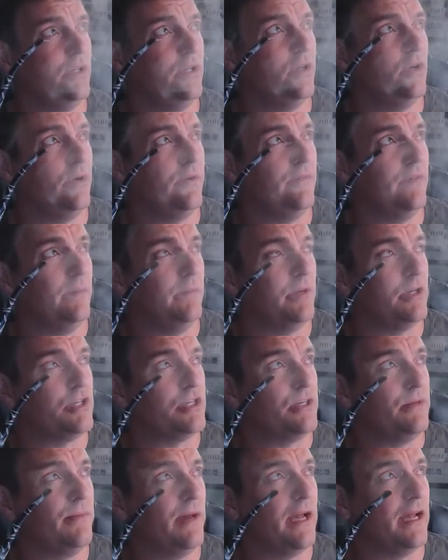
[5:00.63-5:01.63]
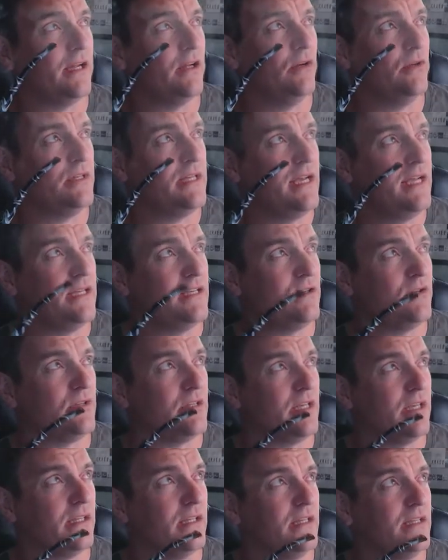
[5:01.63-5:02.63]
really don't even get much tobacco taste.
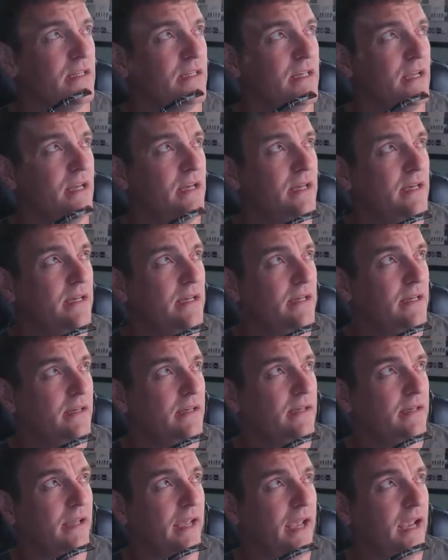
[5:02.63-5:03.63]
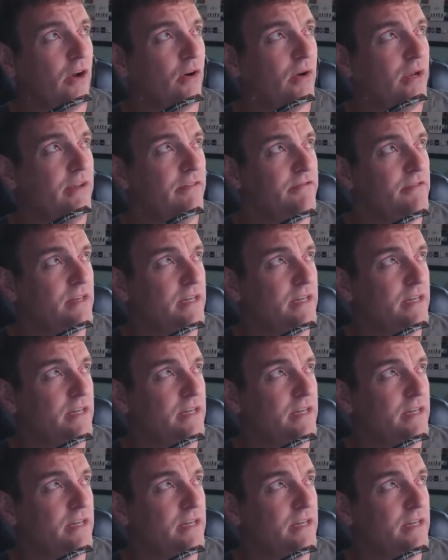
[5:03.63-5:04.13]
There's like this airy